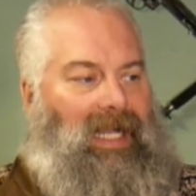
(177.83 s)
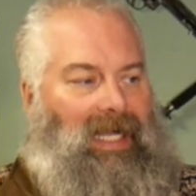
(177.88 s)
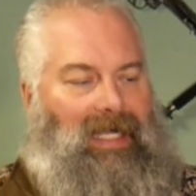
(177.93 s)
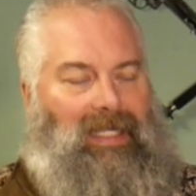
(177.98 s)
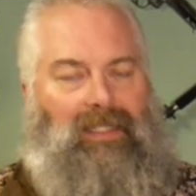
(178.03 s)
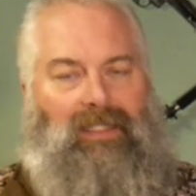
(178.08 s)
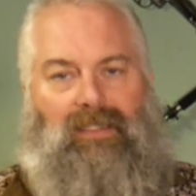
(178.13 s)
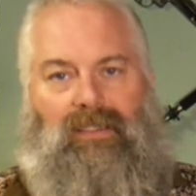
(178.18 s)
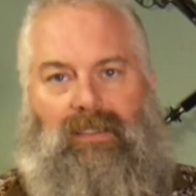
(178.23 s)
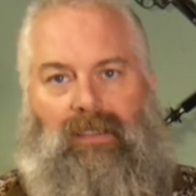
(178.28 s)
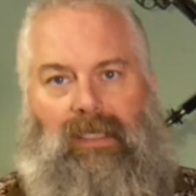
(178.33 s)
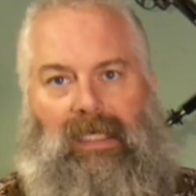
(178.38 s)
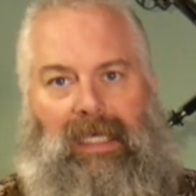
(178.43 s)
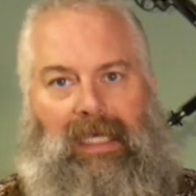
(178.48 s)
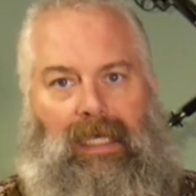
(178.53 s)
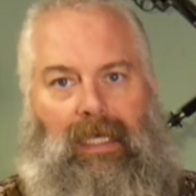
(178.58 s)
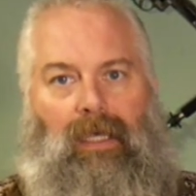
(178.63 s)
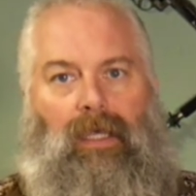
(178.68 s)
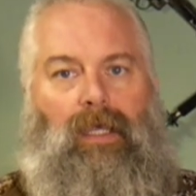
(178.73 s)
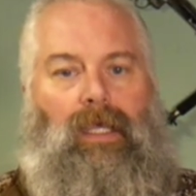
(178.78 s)

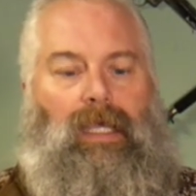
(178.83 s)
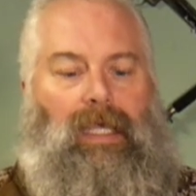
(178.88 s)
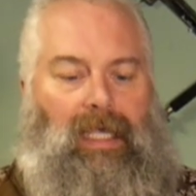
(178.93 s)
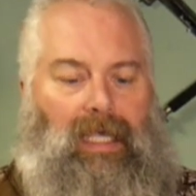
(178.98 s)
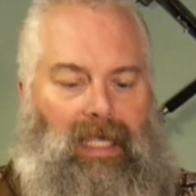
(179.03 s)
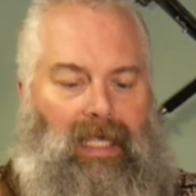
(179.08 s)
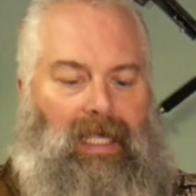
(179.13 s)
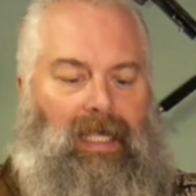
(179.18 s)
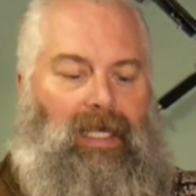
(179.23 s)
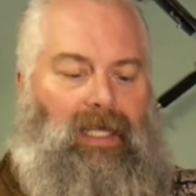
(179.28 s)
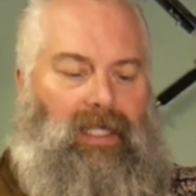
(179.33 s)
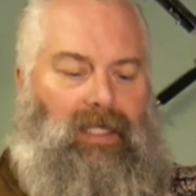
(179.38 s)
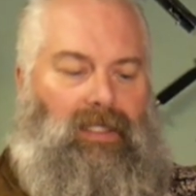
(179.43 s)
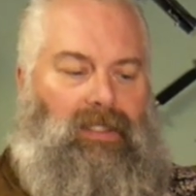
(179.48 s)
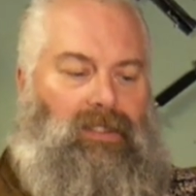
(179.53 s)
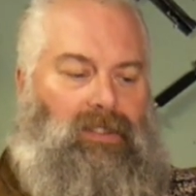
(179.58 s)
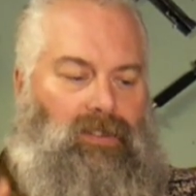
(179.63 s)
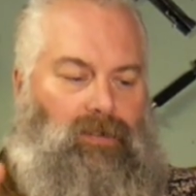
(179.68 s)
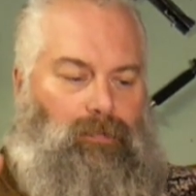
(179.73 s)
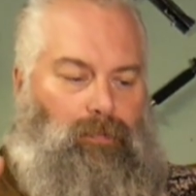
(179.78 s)
honestly, it is